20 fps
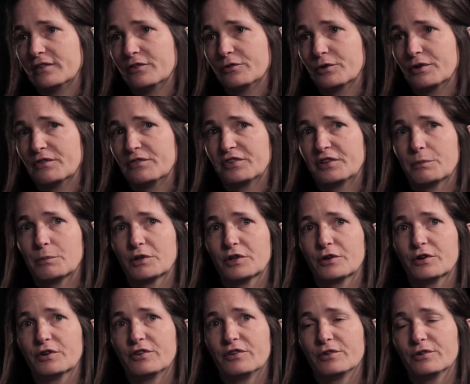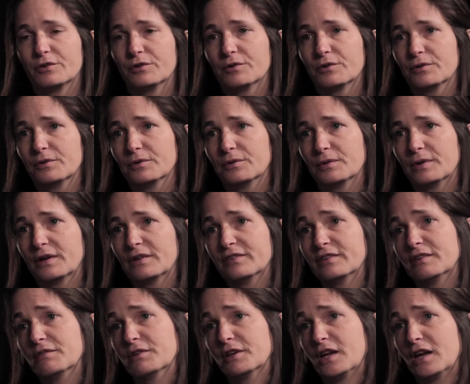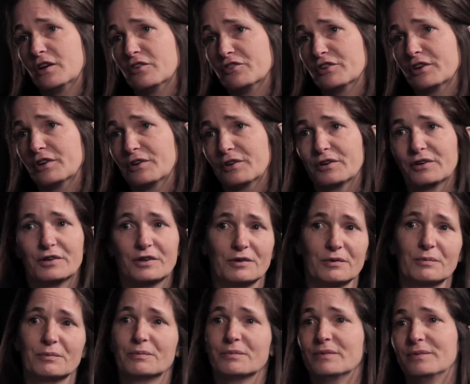is sort of similar to acidification or